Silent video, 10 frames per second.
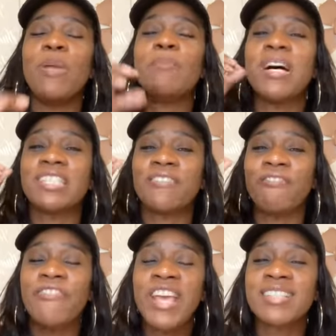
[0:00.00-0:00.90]
We must
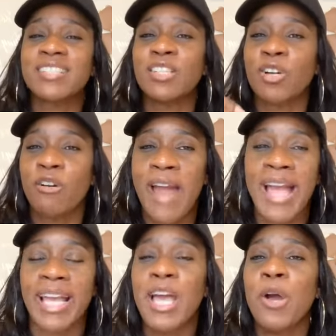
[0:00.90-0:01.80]
fix the
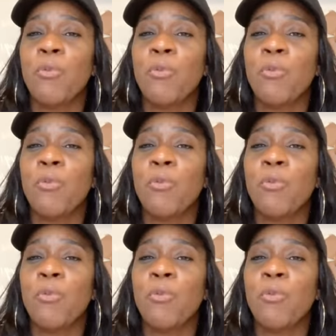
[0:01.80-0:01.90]
crack.